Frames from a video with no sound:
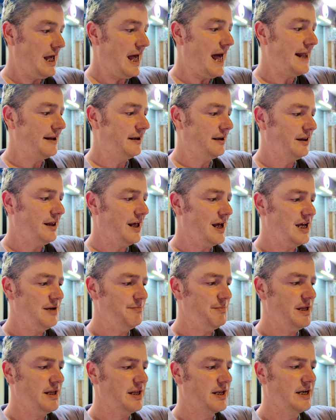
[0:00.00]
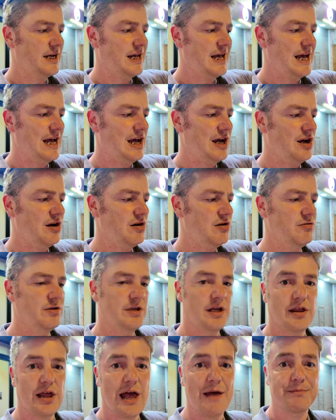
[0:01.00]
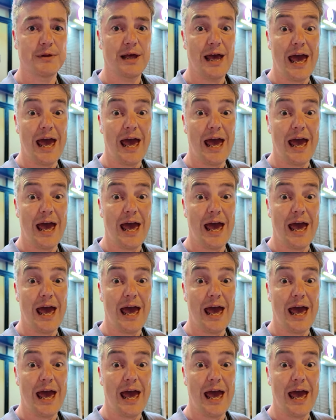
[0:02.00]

And the time is now just after